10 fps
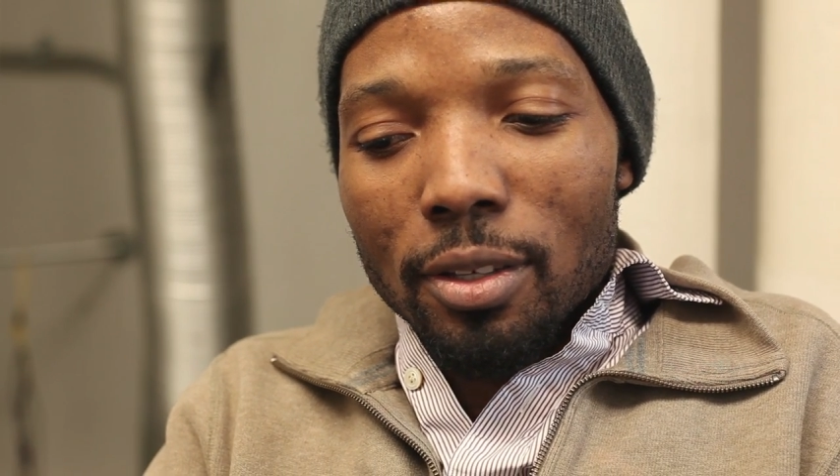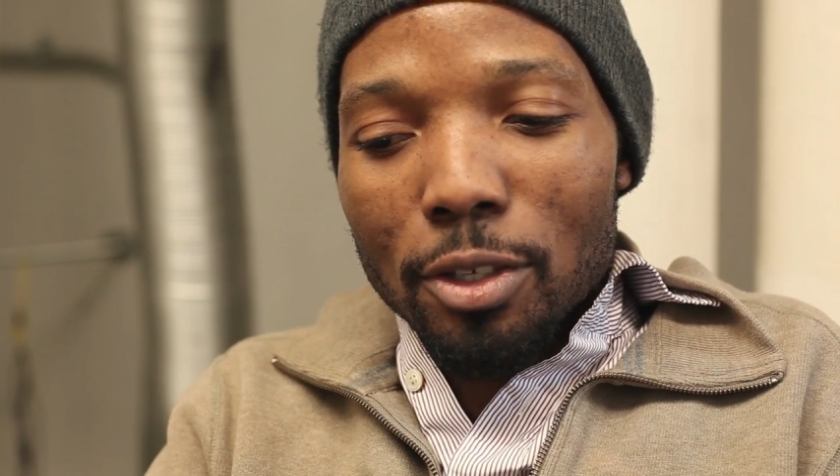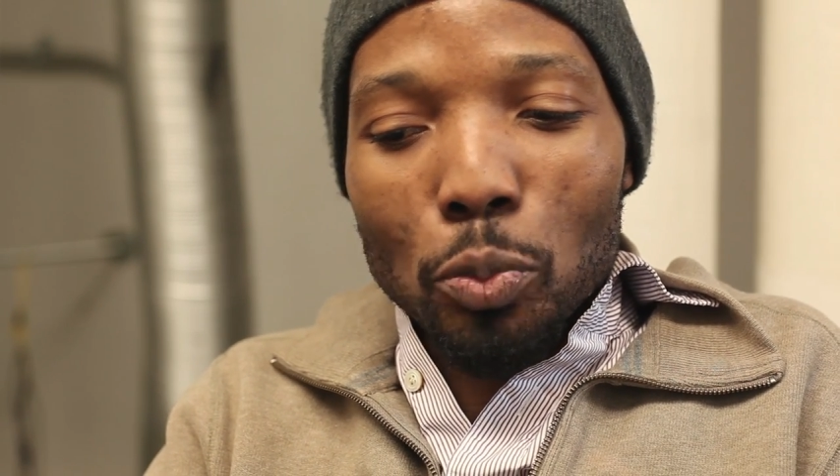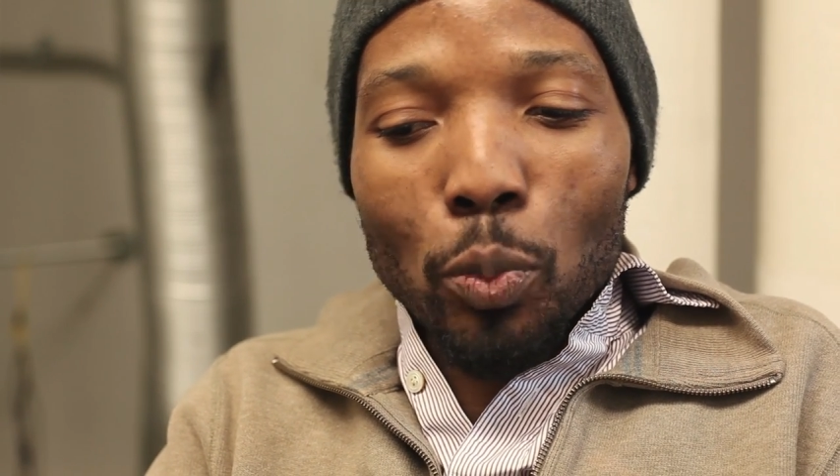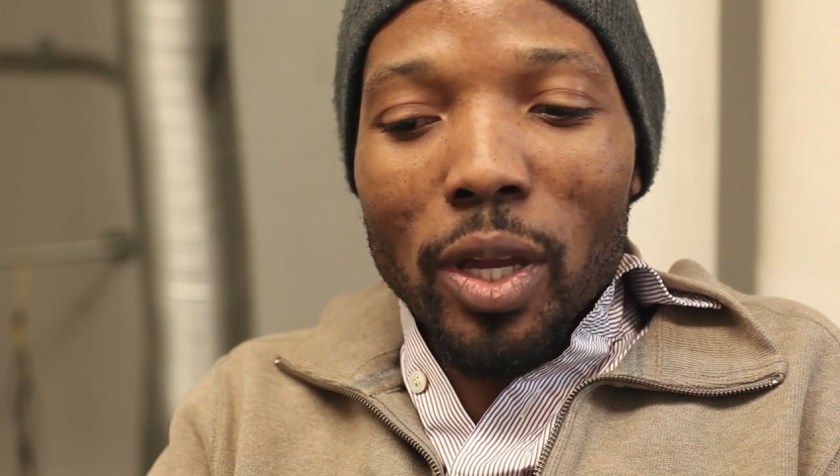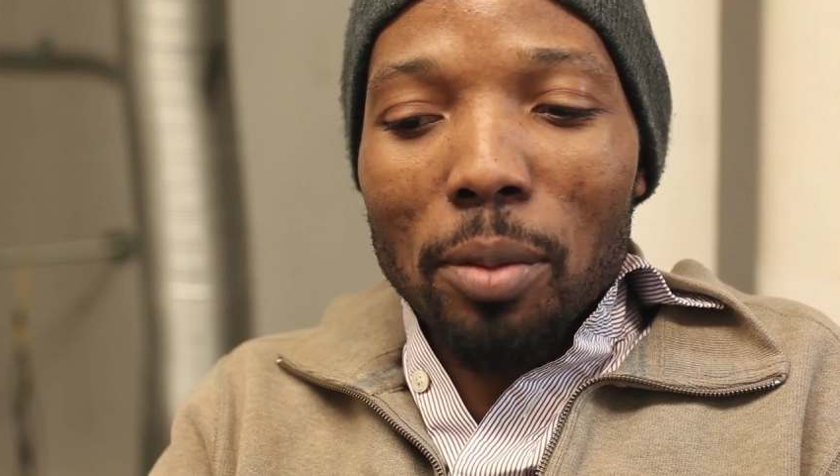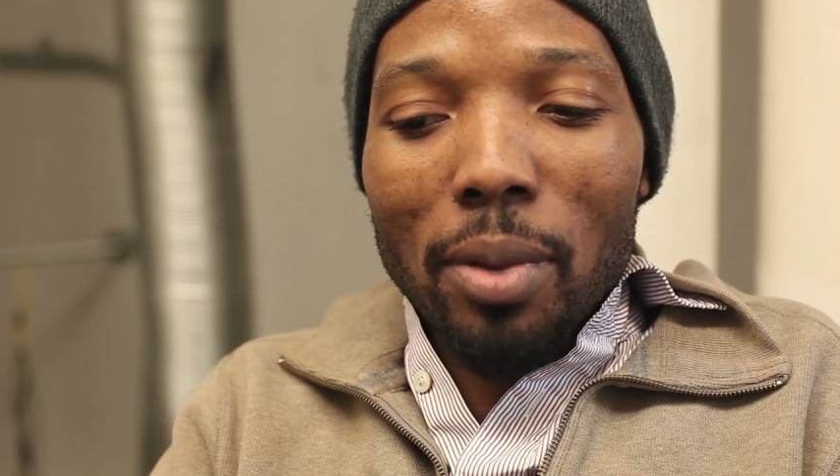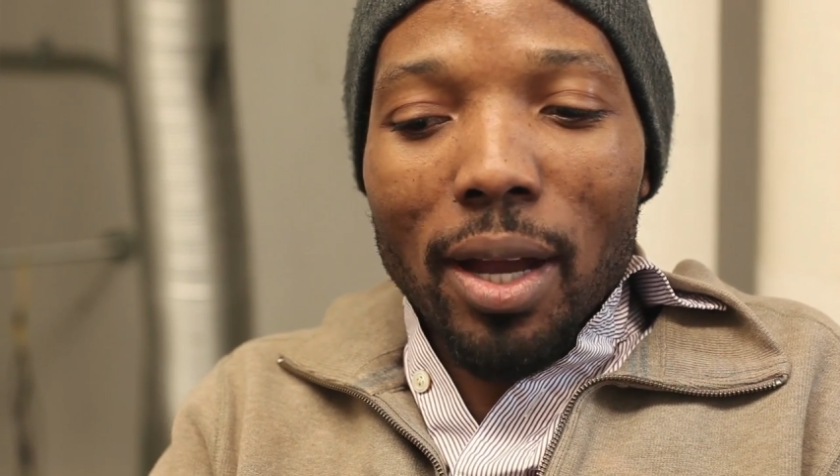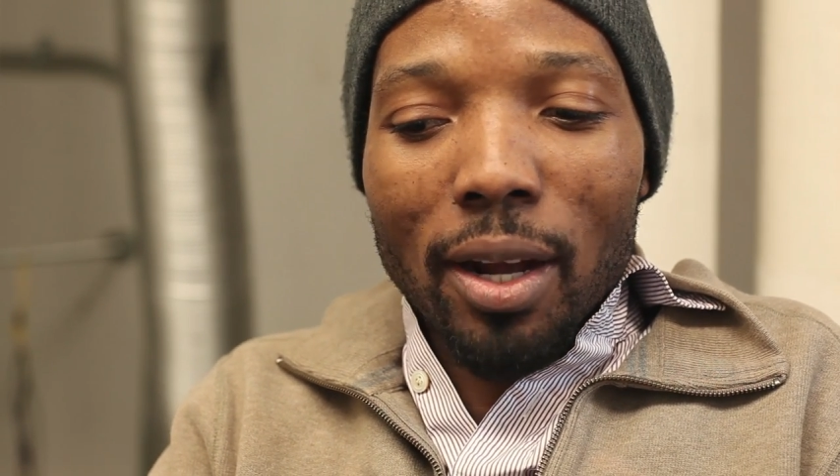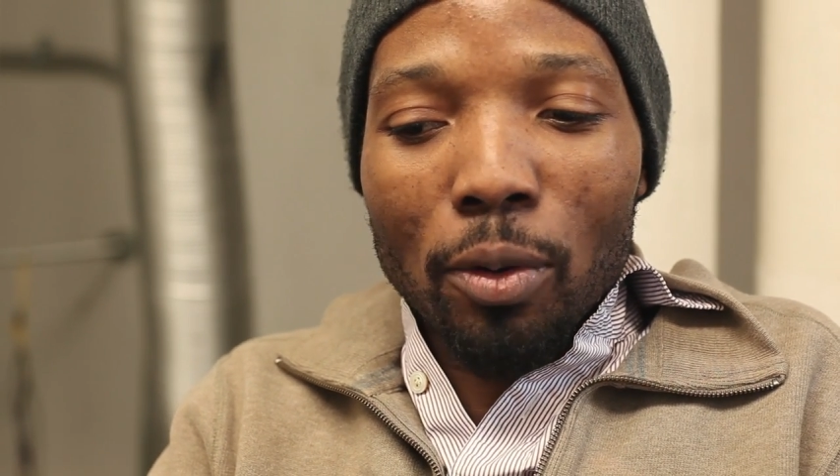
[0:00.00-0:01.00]
just
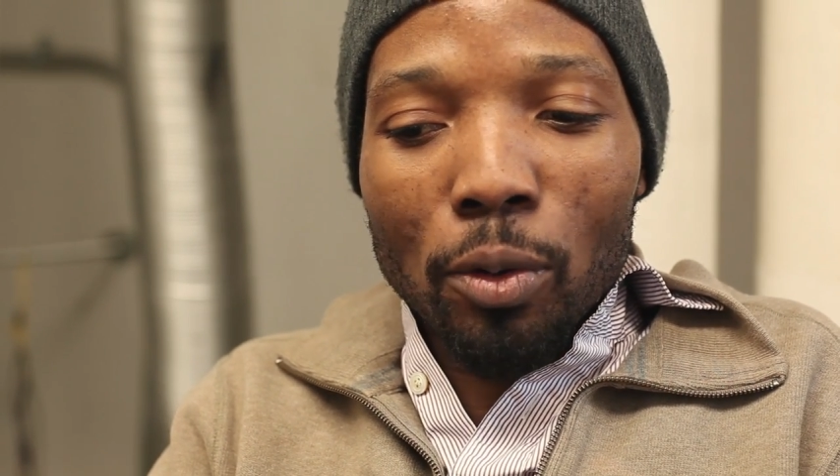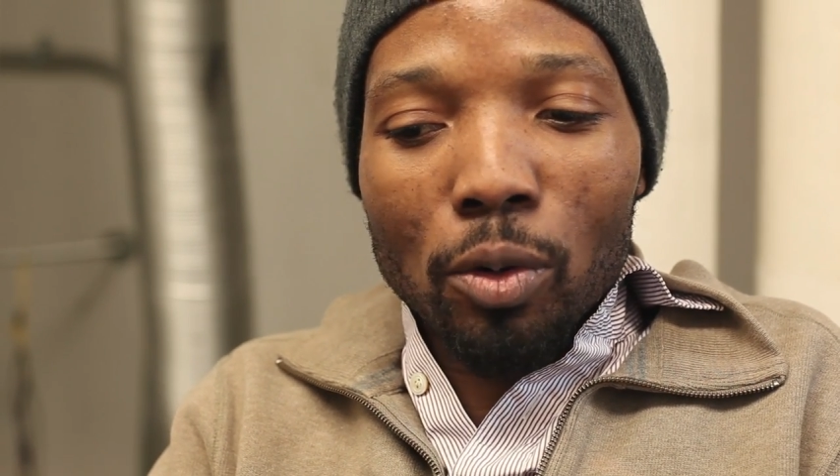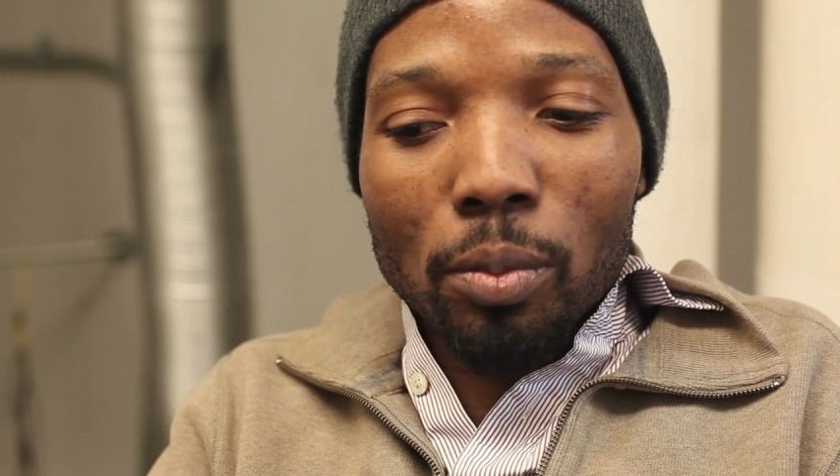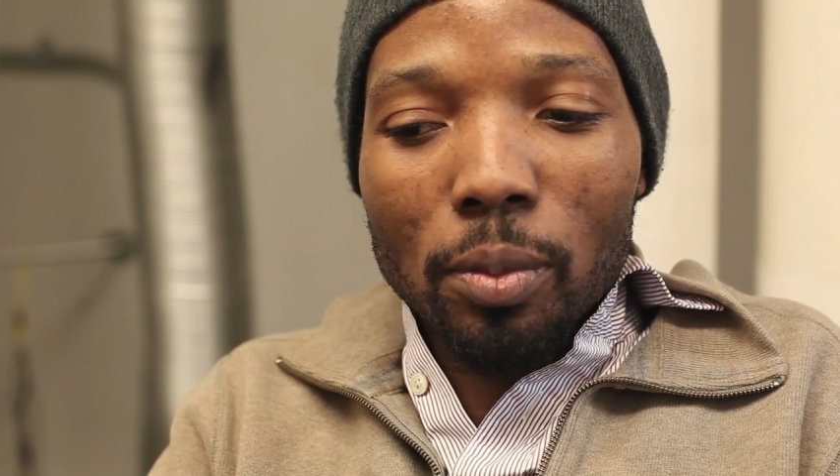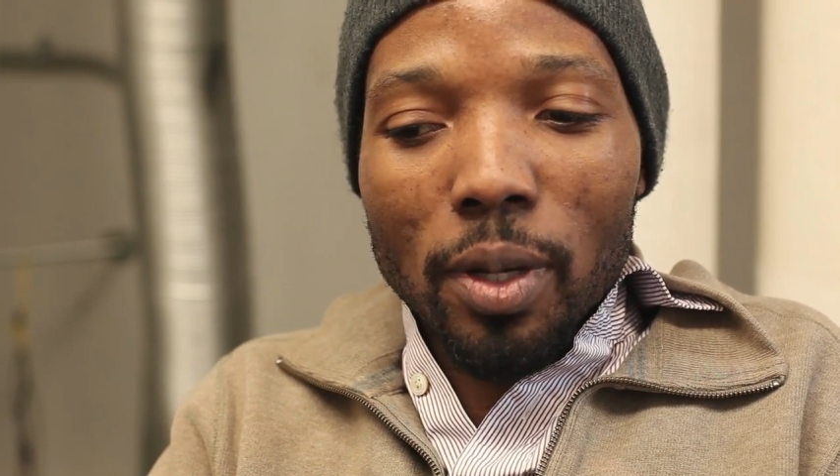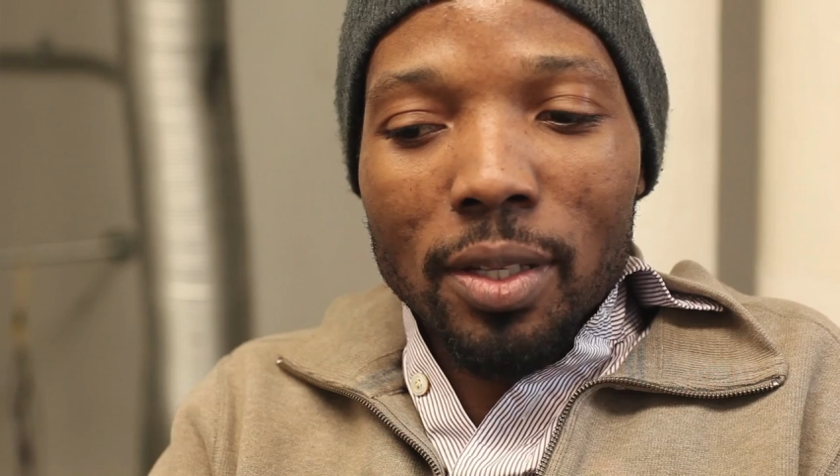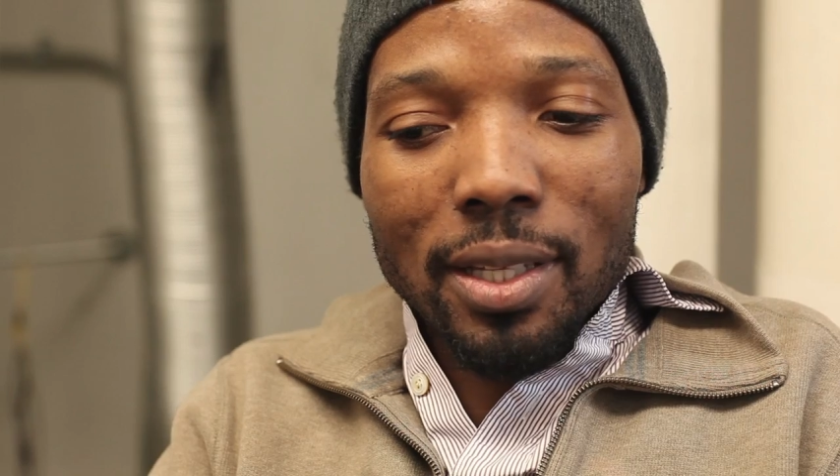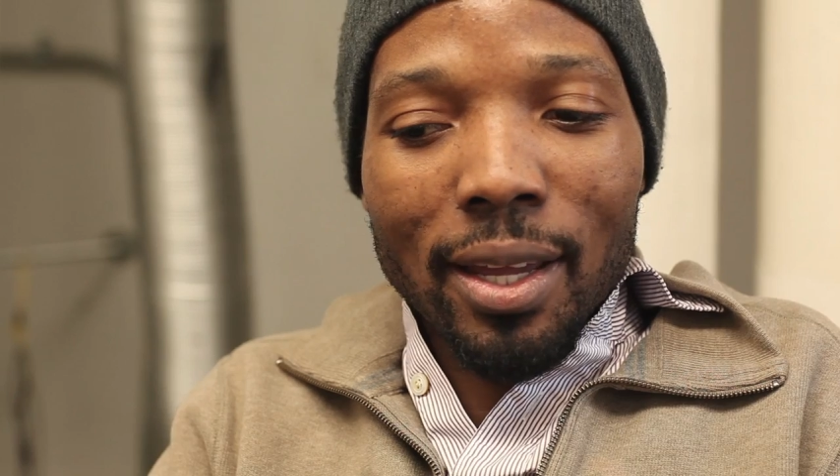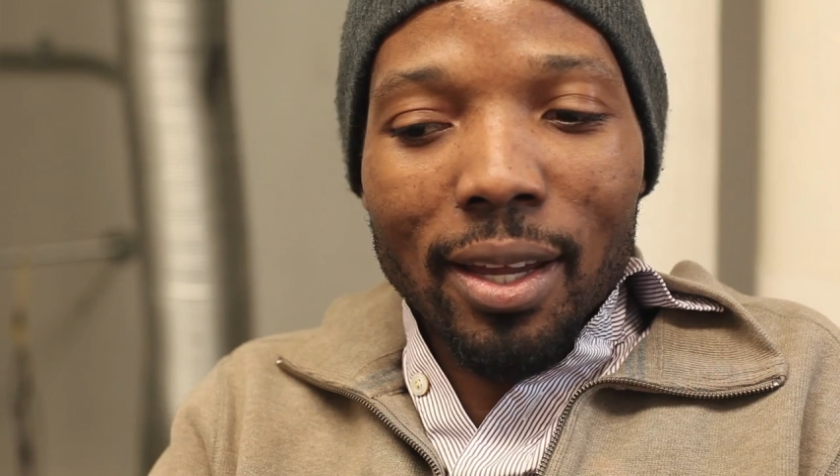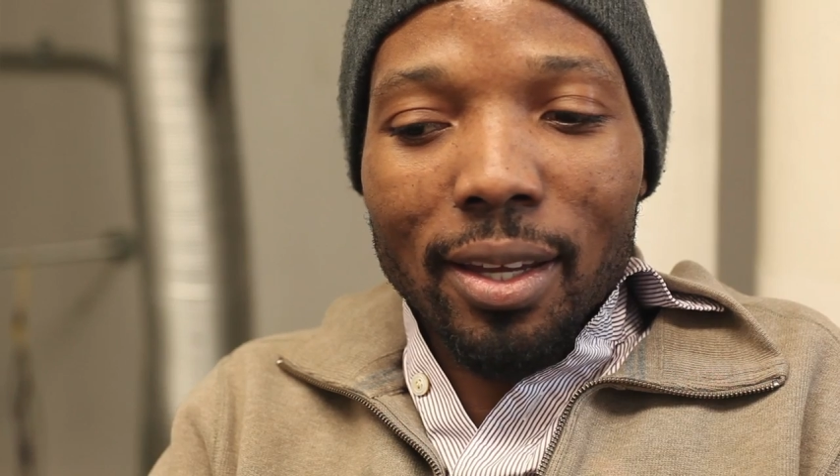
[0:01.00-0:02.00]
being back home,
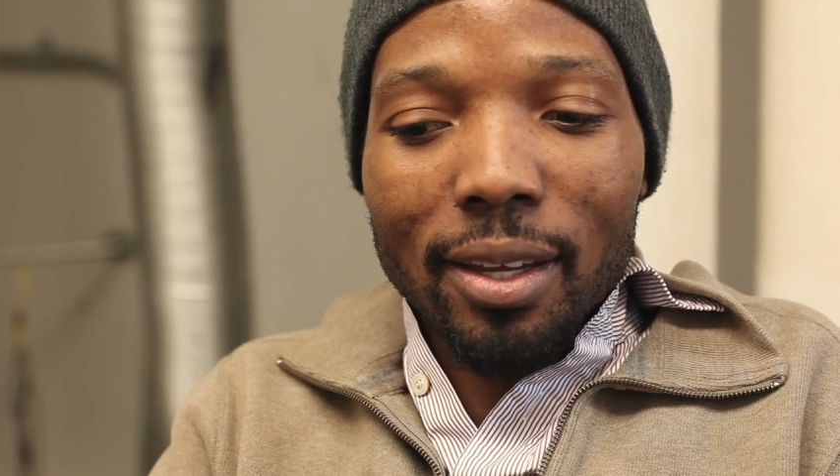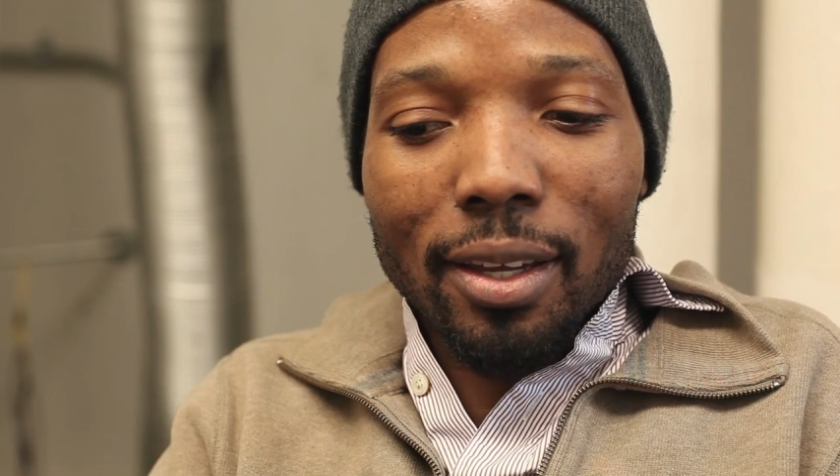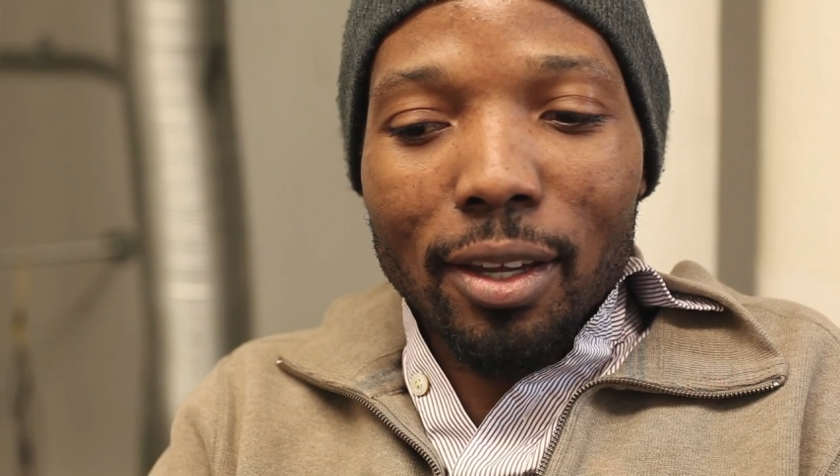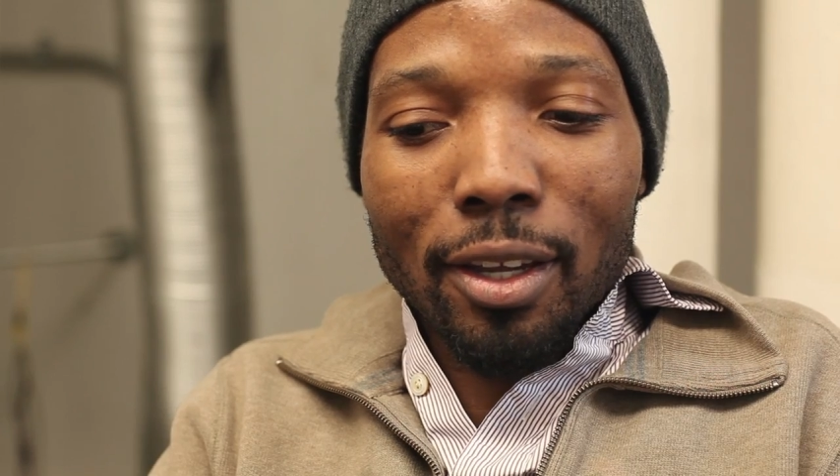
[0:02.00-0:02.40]
it's like,